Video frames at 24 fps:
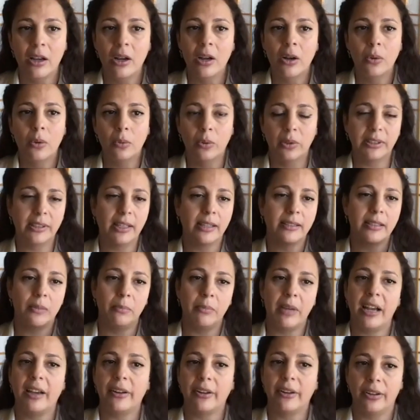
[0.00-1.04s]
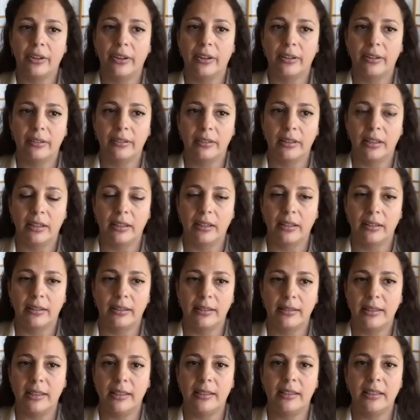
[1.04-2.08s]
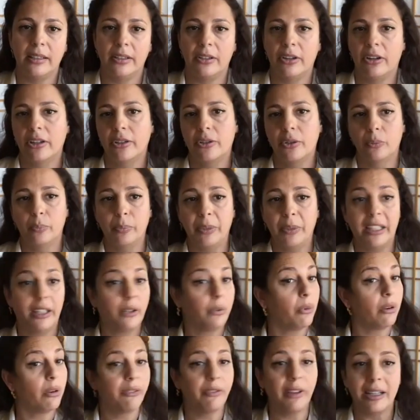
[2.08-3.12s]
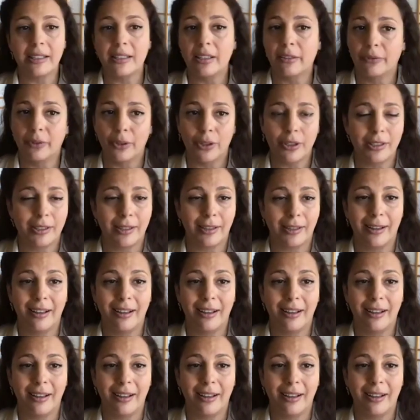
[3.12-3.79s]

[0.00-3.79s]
Well, it doesn't matter. The CC&Rs will beat it, or vice versa.